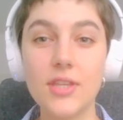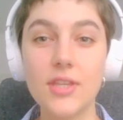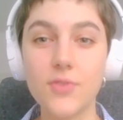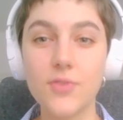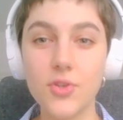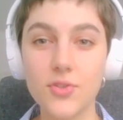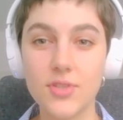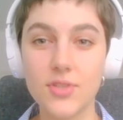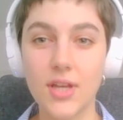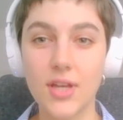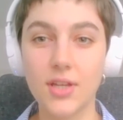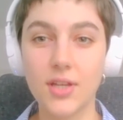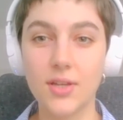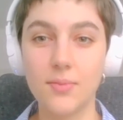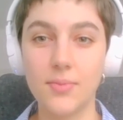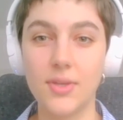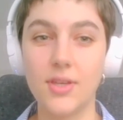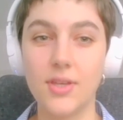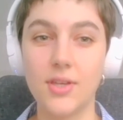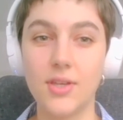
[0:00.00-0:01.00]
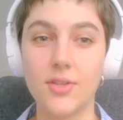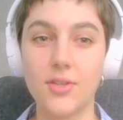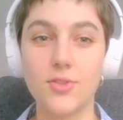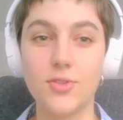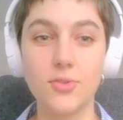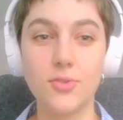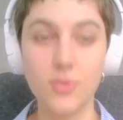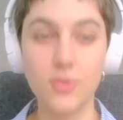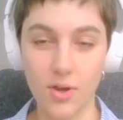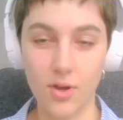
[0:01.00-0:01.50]
the interview is not going to be
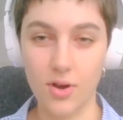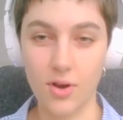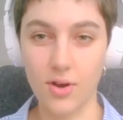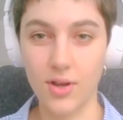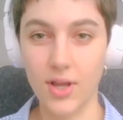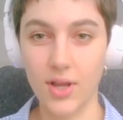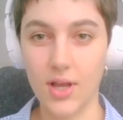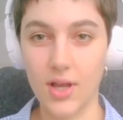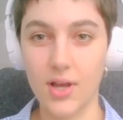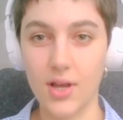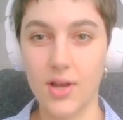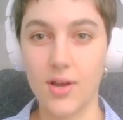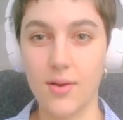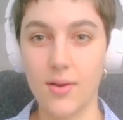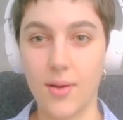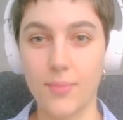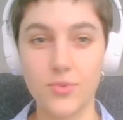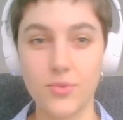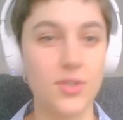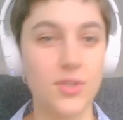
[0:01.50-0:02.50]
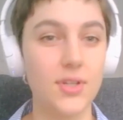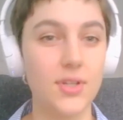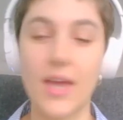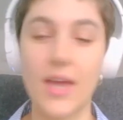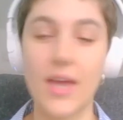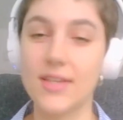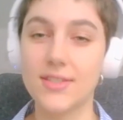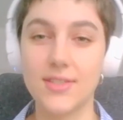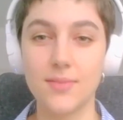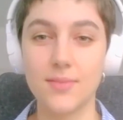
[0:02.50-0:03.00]
too long. I'm just going to
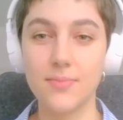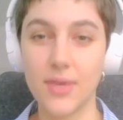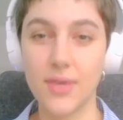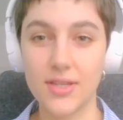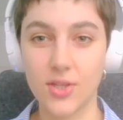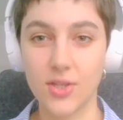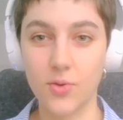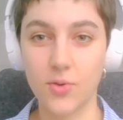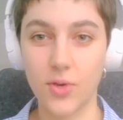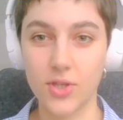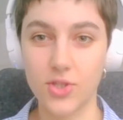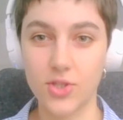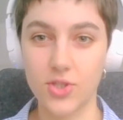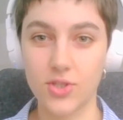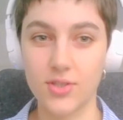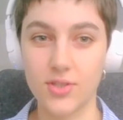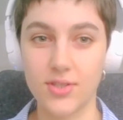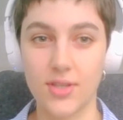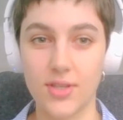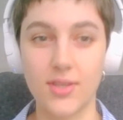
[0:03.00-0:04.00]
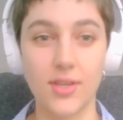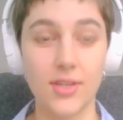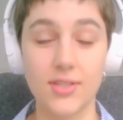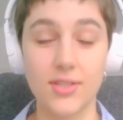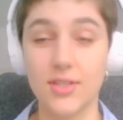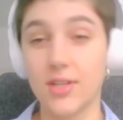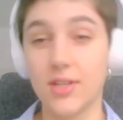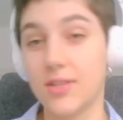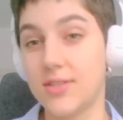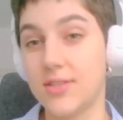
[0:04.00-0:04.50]
ask some basic questions. I think
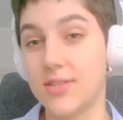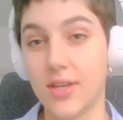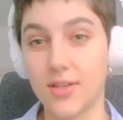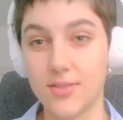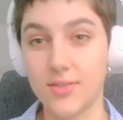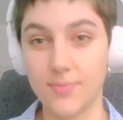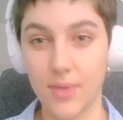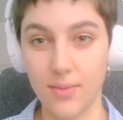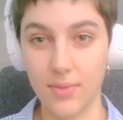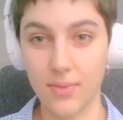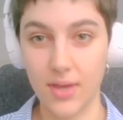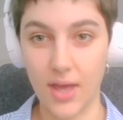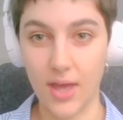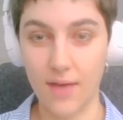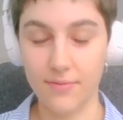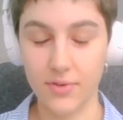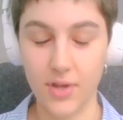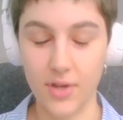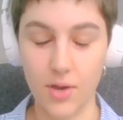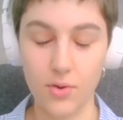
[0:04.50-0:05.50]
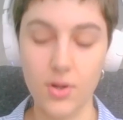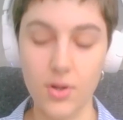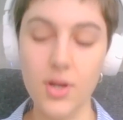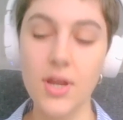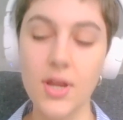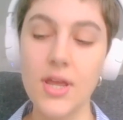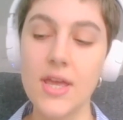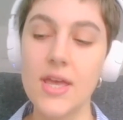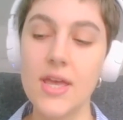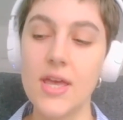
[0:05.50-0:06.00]
it's going to take us maybe half an hour.
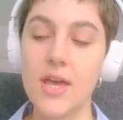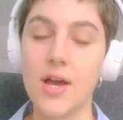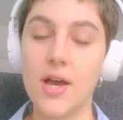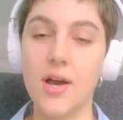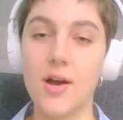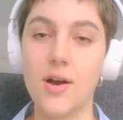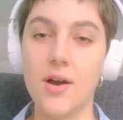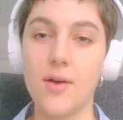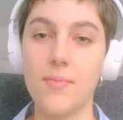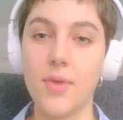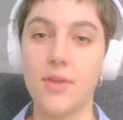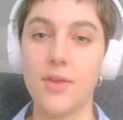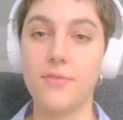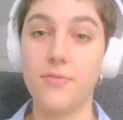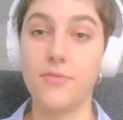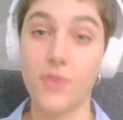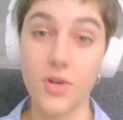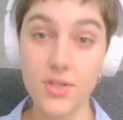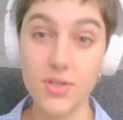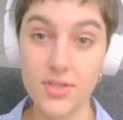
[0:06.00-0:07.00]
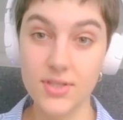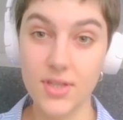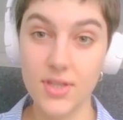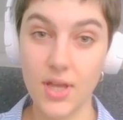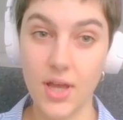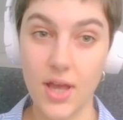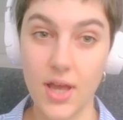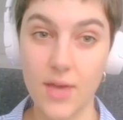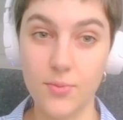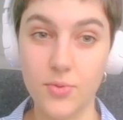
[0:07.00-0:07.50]
And first,
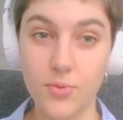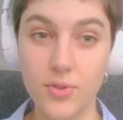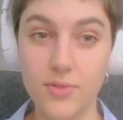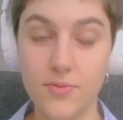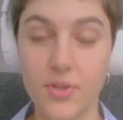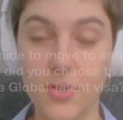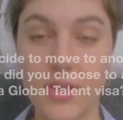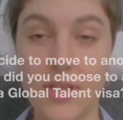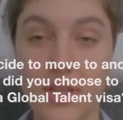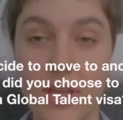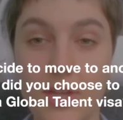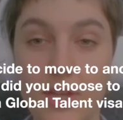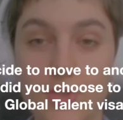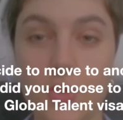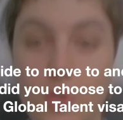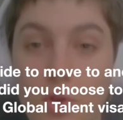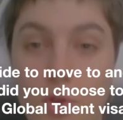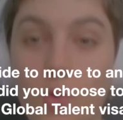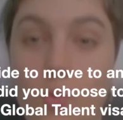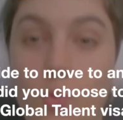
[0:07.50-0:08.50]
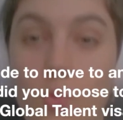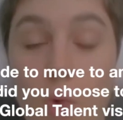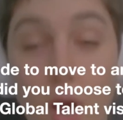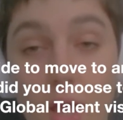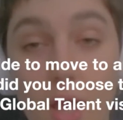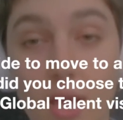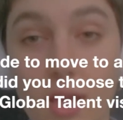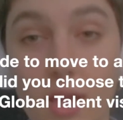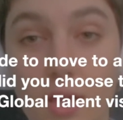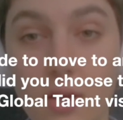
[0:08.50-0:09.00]
I would really like to know
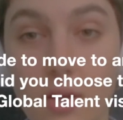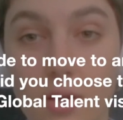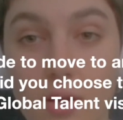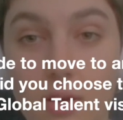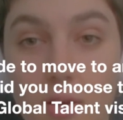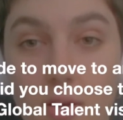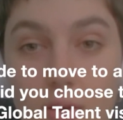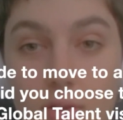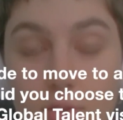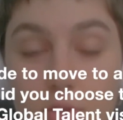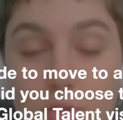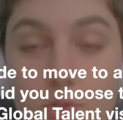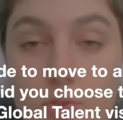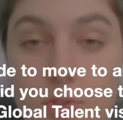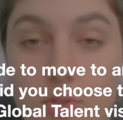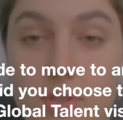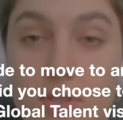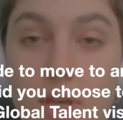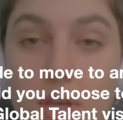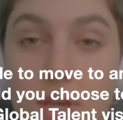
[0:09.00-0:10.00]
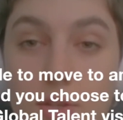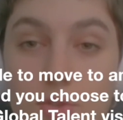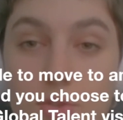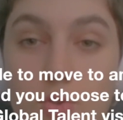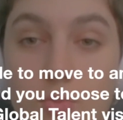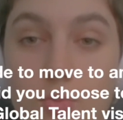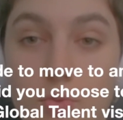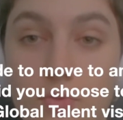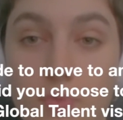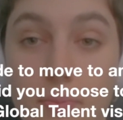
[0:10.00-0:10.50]
why did you decide
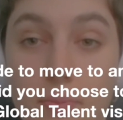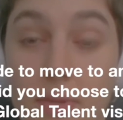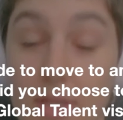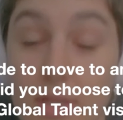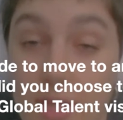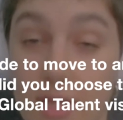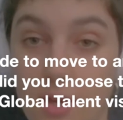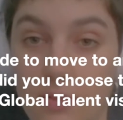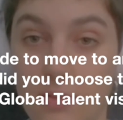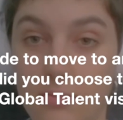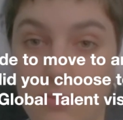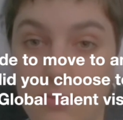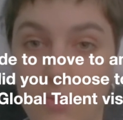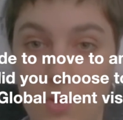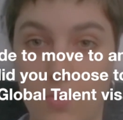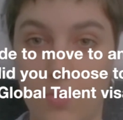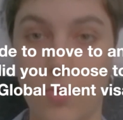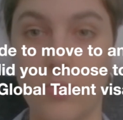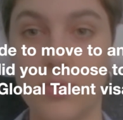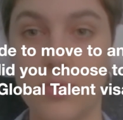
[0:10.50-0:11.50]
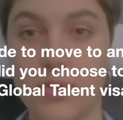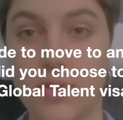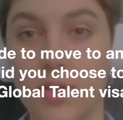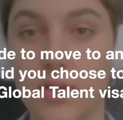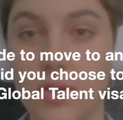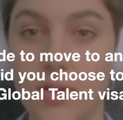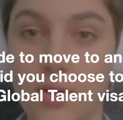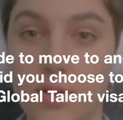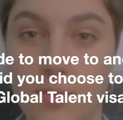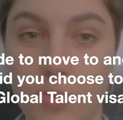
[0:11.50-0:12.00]
to move from India? What was
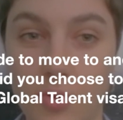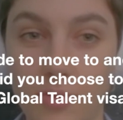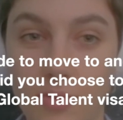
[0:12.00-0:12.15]
the